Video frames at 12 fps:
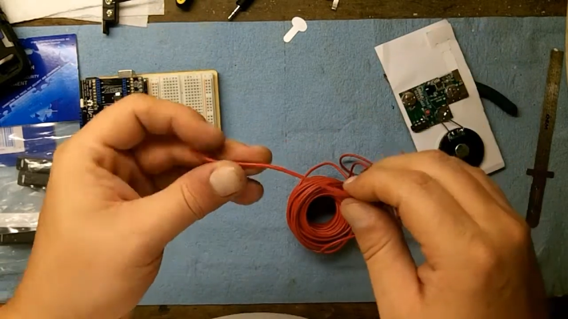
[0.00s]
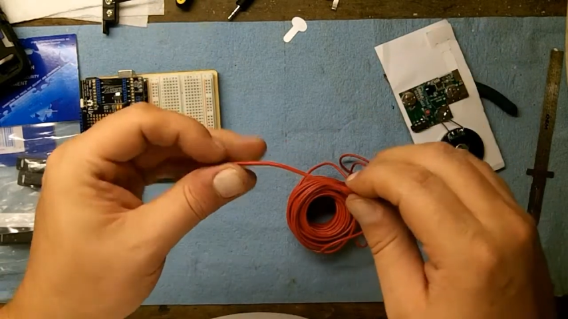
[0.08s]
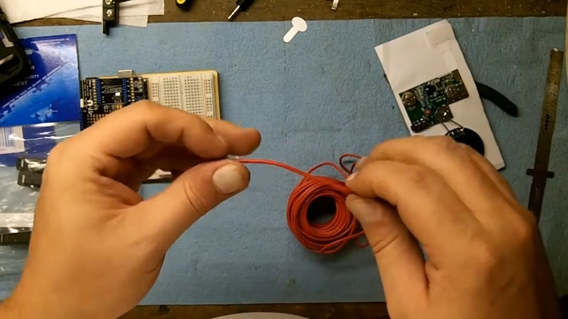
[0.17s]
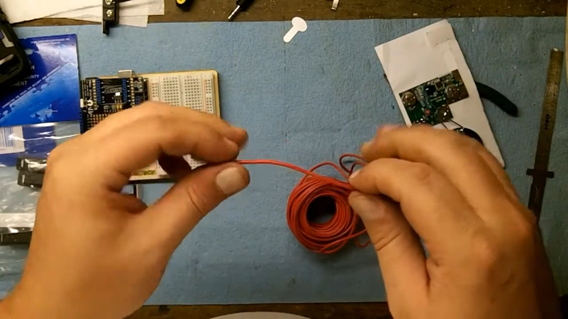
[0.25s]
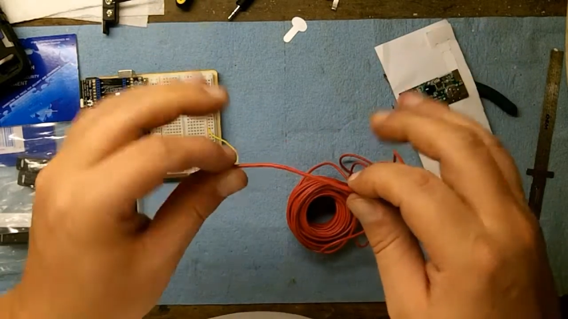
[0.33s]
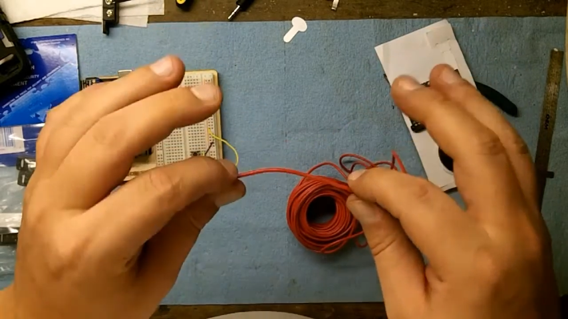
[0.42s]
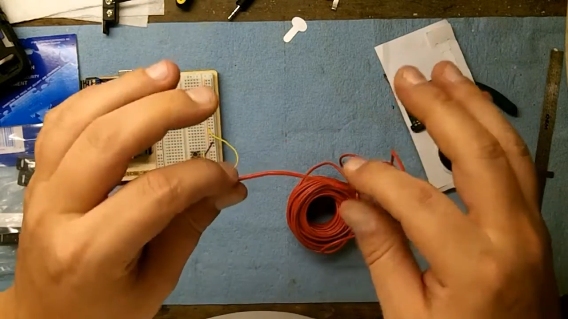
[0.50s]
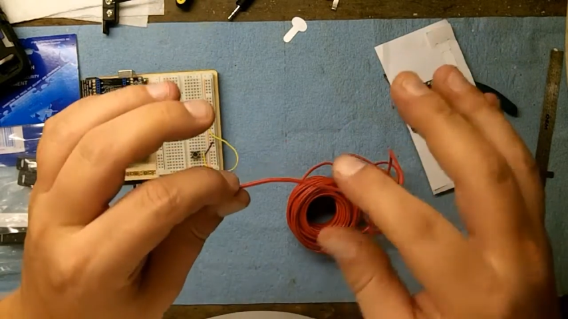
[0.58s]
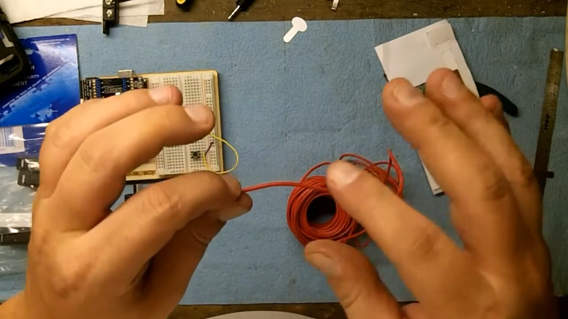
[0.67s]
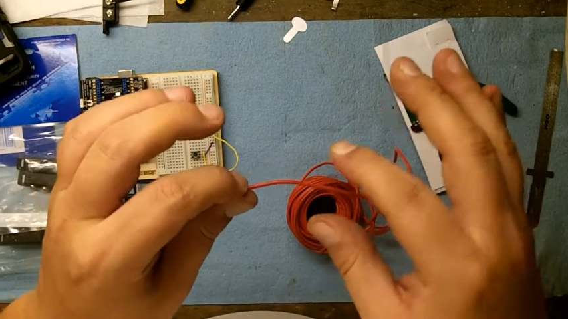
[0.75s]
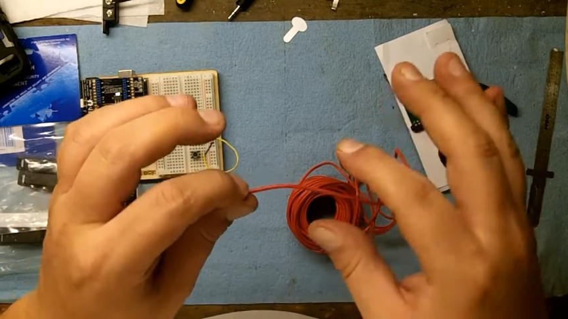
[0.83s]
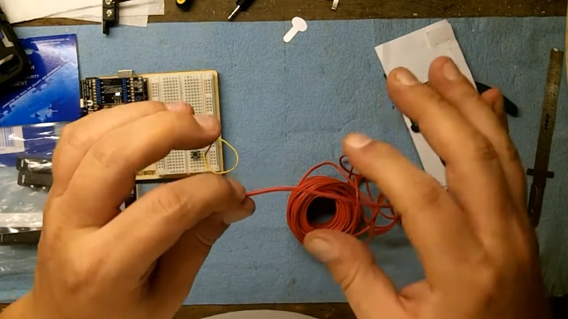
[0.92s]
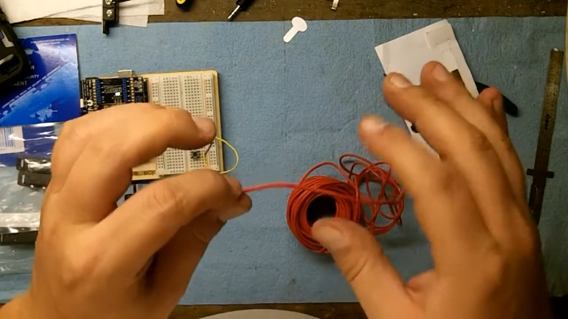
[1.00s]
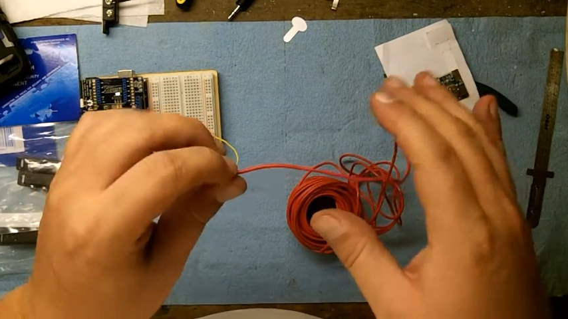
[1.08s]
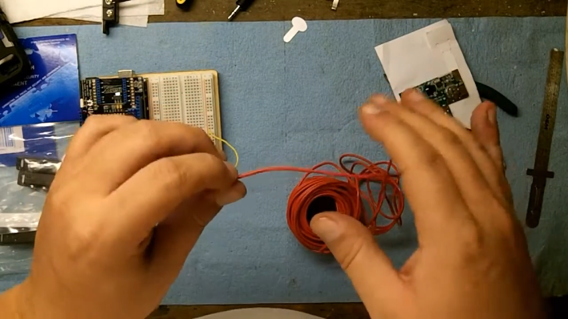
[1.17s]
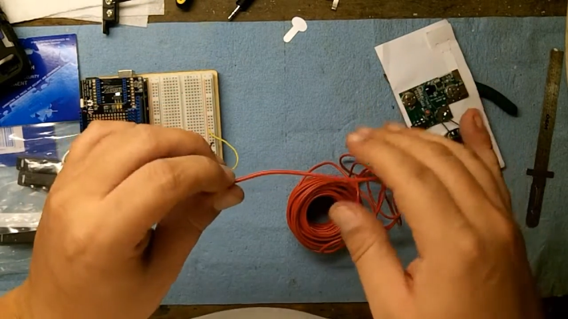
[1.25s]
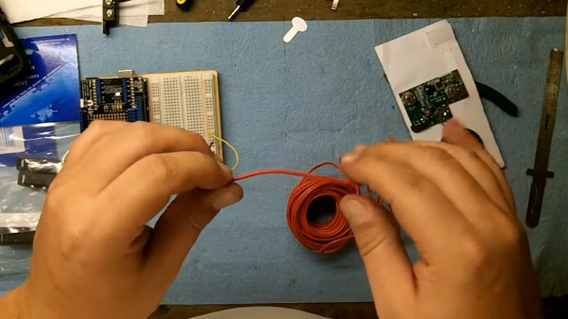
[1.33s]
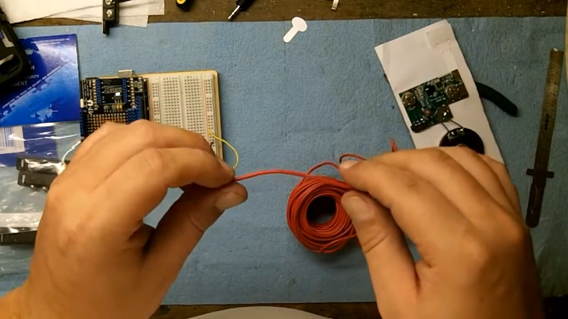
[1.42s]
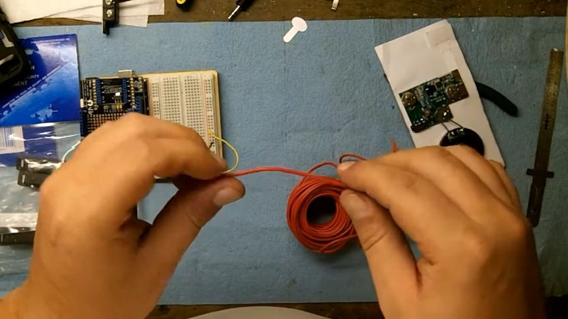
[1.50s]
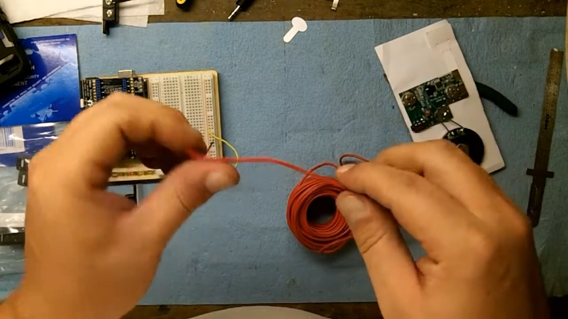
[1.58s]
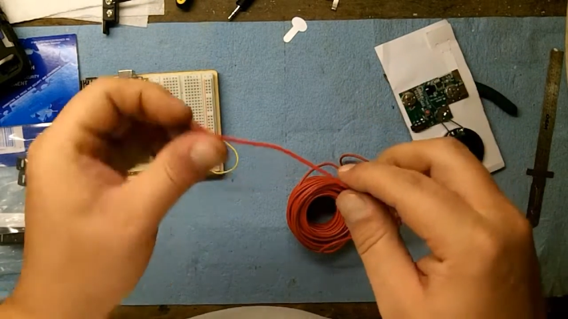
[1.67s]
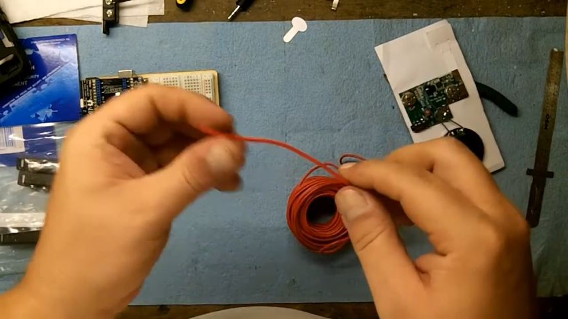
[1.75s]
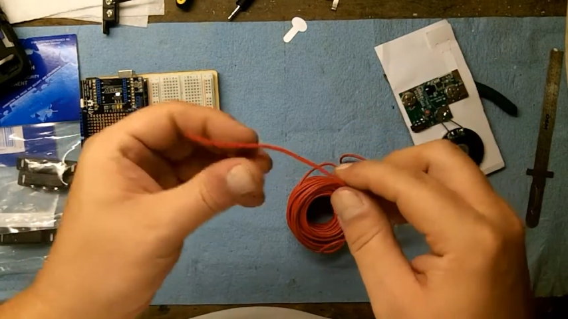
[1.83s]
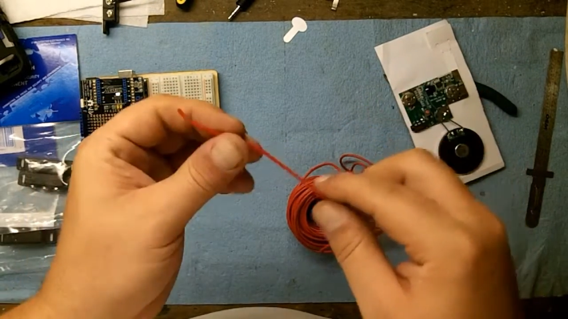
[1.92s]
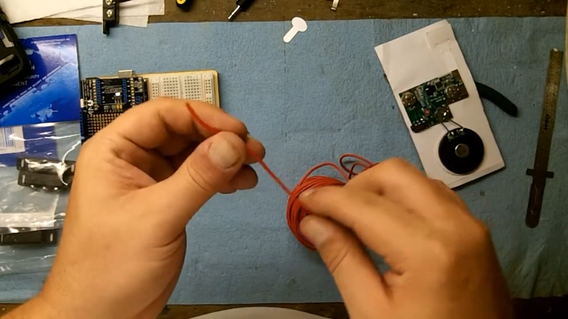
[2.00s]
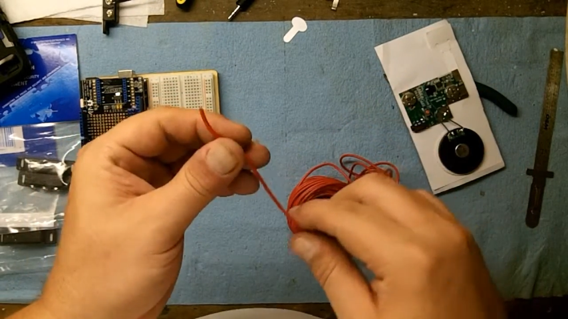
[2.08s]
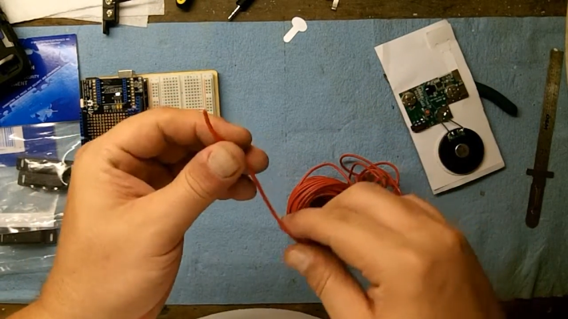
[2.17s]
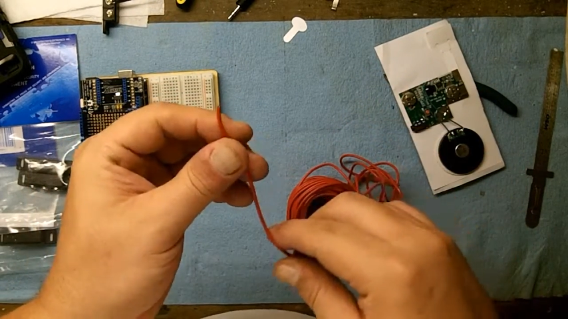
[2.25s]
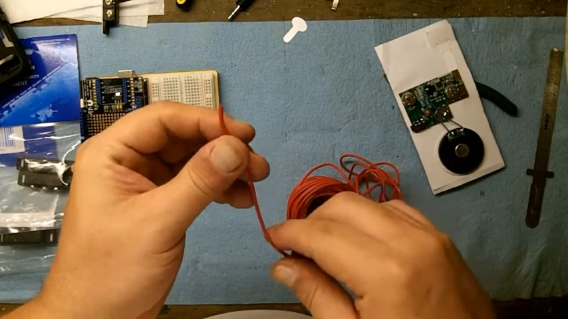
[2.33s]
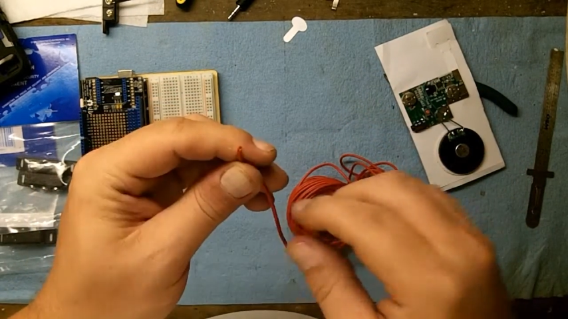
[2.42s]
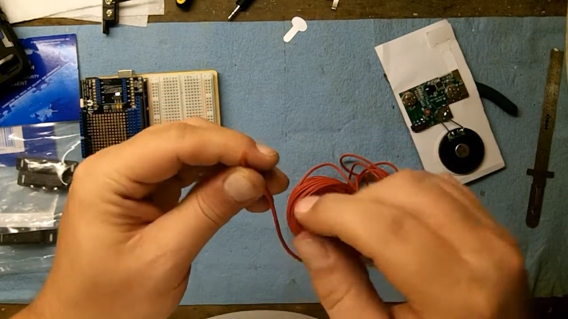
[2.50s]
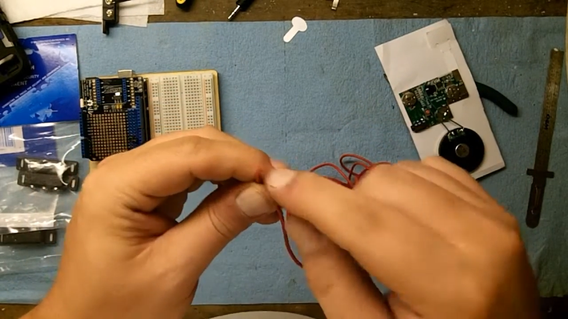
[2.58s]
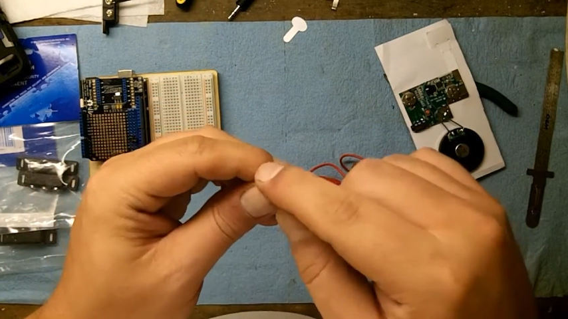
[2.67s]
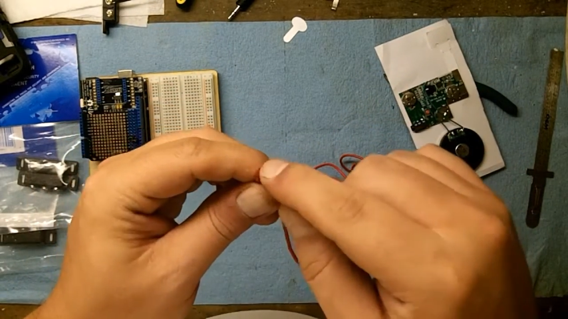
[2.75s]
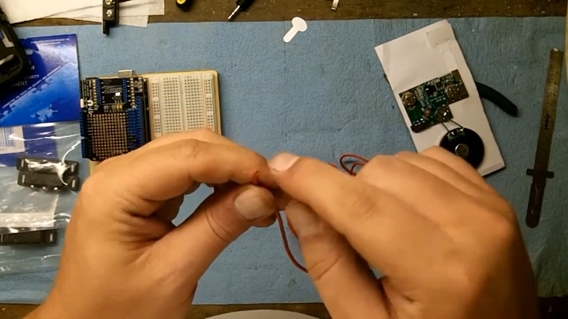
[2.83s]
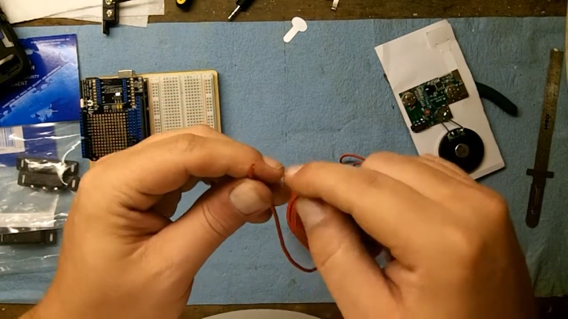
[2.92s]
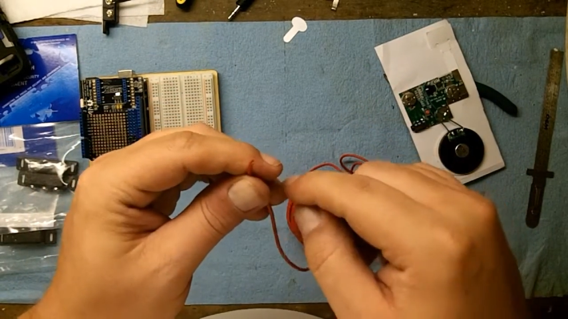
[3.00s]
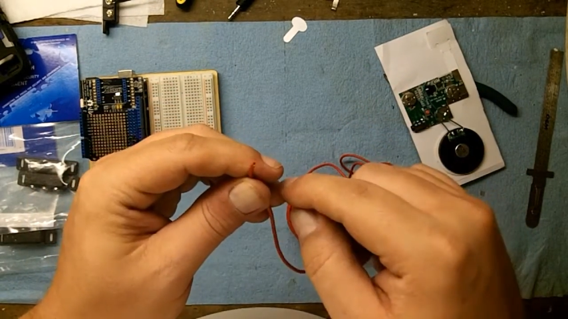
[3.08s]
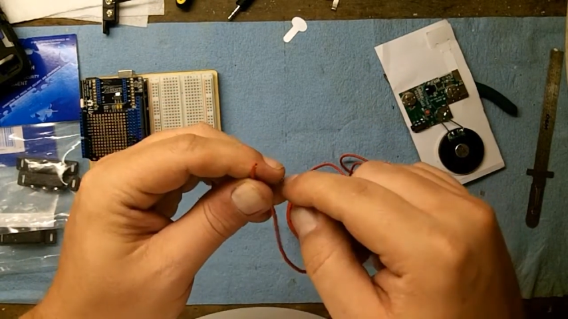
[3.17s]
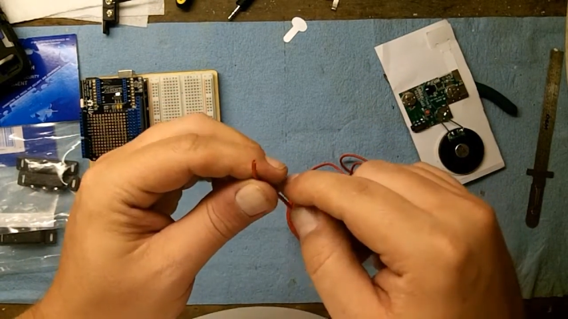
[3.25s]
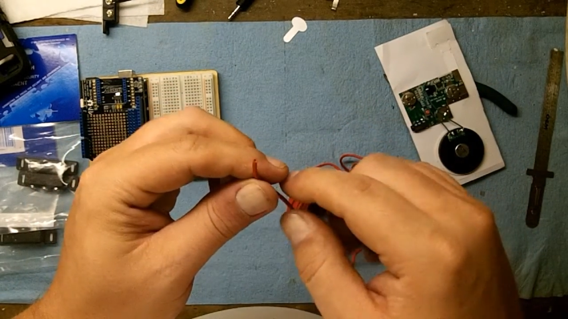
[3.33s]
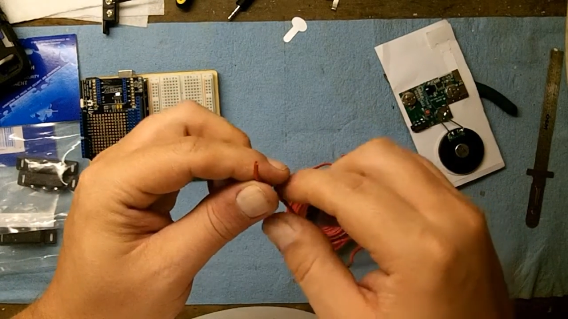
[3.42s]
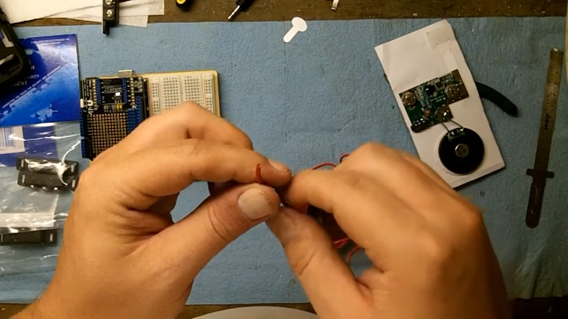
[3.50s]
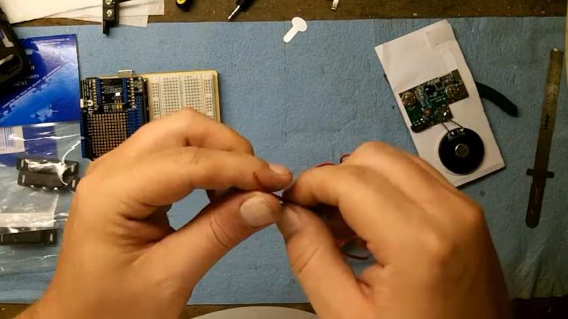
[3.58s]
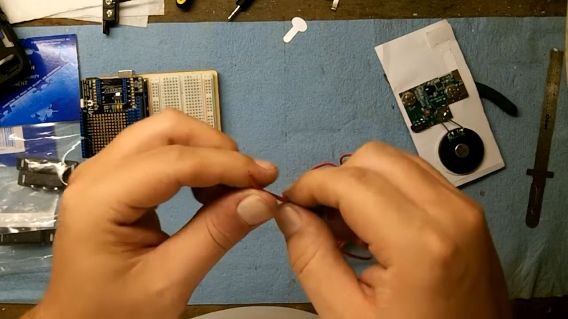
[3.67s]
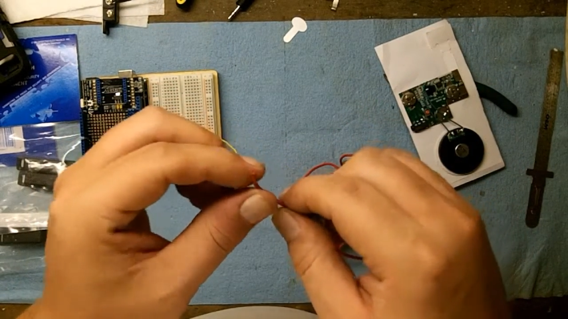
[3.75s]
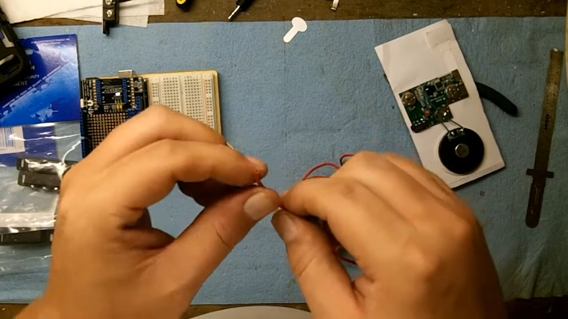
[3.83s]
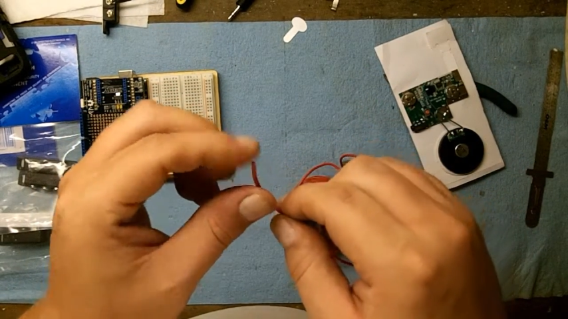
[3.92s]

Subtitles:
(no speaker visible)